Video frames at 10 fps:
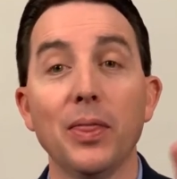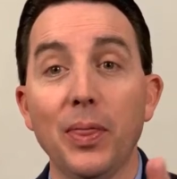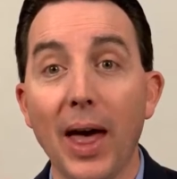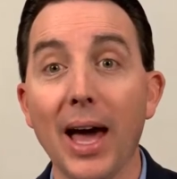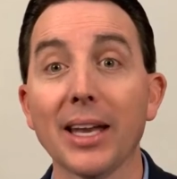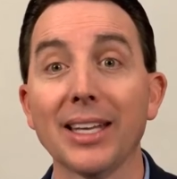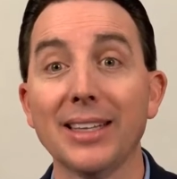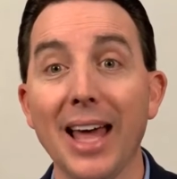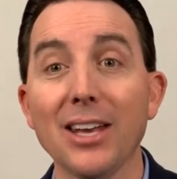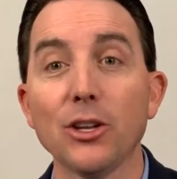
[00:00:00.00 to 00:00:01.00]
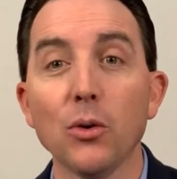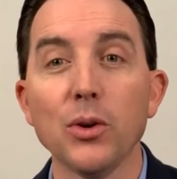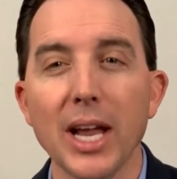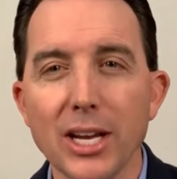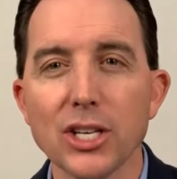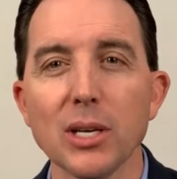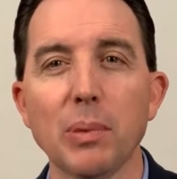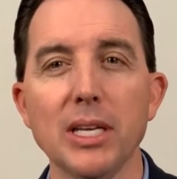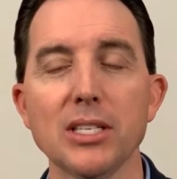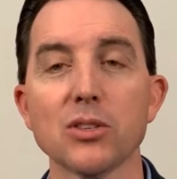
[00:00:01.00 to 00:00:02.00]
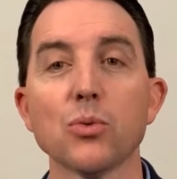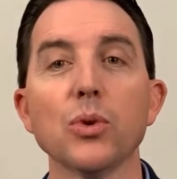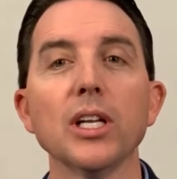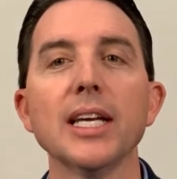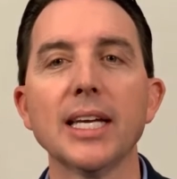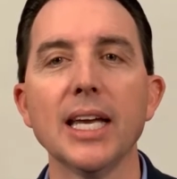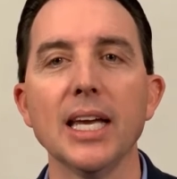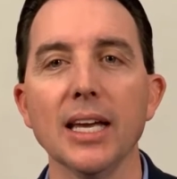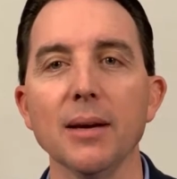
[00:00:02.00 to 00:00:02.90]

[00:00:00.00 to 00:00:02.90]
That donation piece is really key